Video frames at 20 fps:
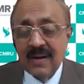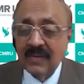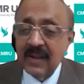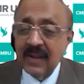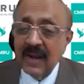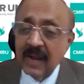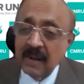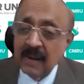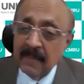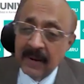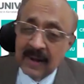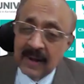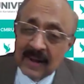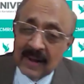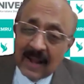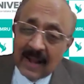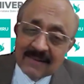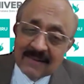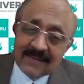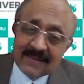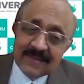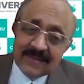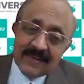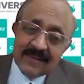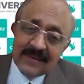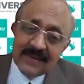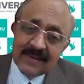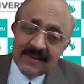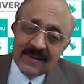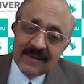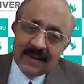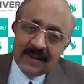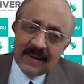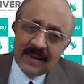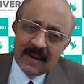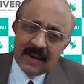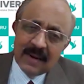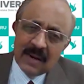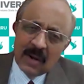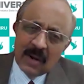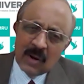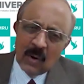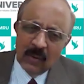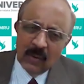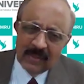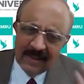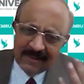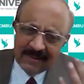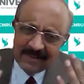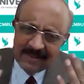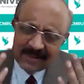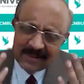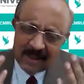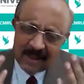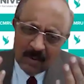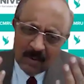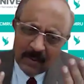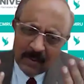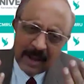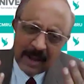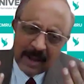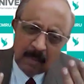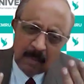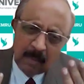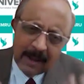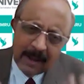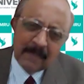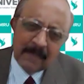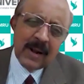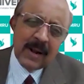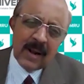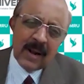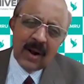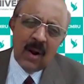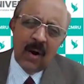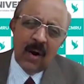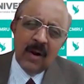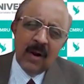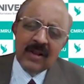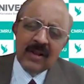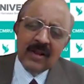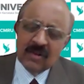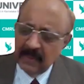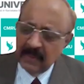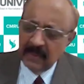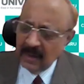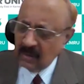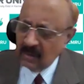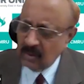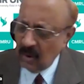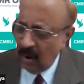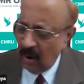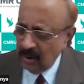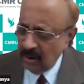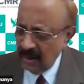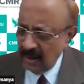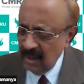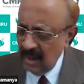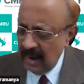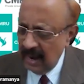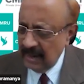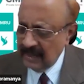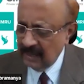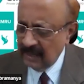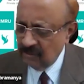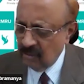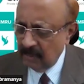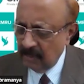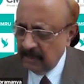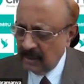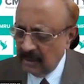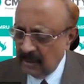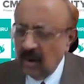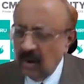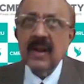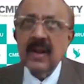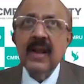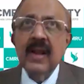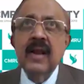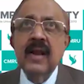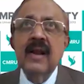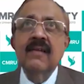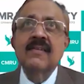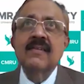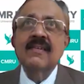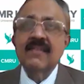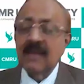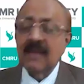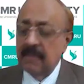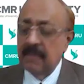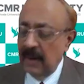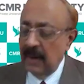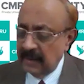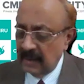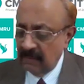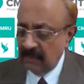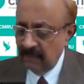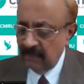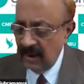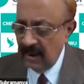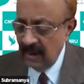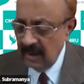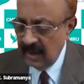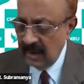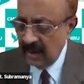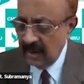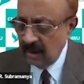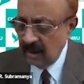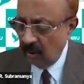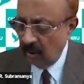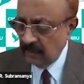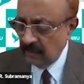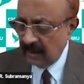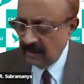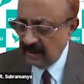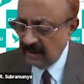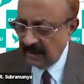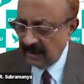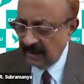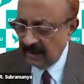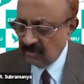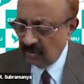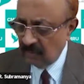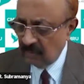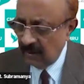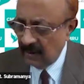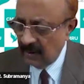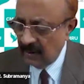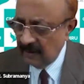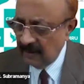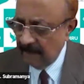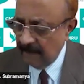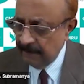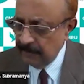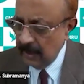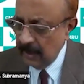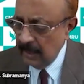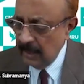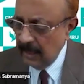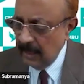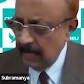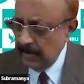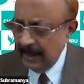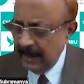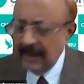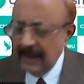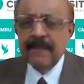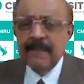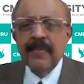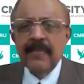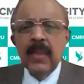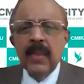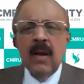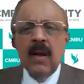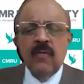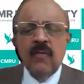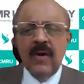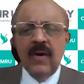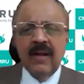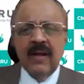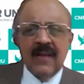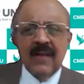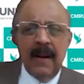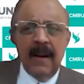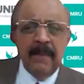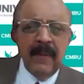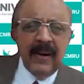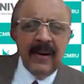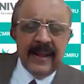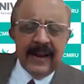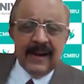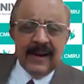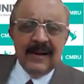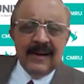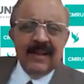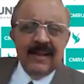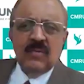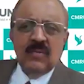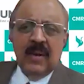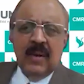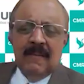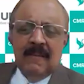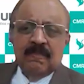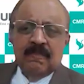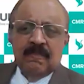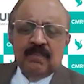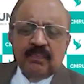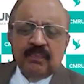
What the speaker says: Whether anybody tells? No, this is how environmental law is being taught, and it should be taught in a systematic way in all the countries of the world. Then, for example, take it this way.